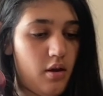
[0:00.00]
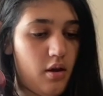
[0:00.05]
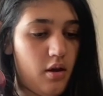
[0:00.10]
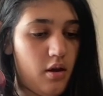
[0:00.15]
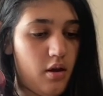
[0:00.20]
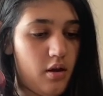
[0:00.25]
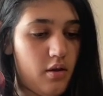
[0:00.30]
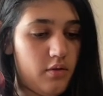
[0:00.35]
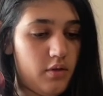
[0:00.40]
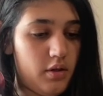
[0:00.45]

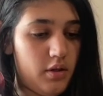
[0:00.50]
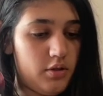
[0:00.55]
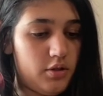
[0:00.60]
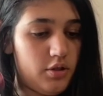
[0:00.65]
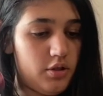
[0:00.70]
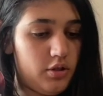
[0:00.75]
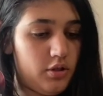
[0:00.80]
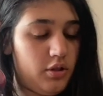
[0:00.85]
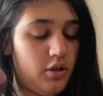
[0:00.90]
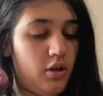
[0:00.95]
and then
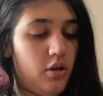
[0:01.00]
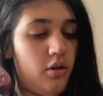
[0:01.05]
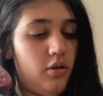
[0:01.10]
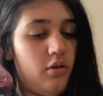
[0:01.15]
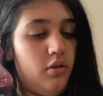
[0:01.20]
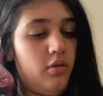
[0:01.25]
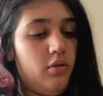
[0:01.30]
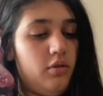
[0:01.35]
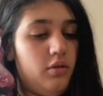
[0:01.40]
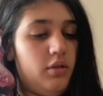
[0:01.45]
just go
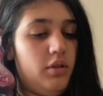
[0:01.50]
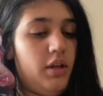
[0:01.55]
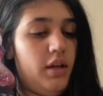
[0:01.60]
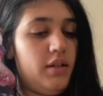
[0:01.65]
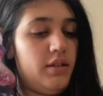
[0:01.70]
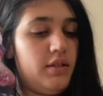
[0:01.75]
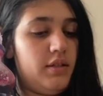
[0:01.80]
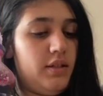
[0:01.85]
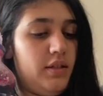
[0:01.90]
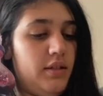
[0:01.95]

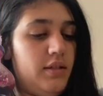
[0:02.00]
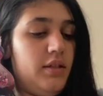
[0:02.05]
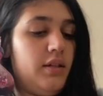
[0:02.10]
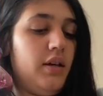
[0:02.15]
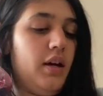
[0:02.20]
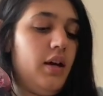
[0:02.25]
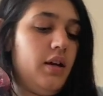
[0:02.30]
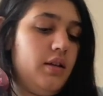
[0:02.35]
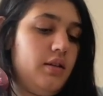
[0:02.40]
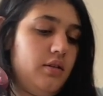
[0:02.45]
nice and easy
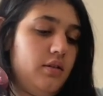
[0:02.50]
cut.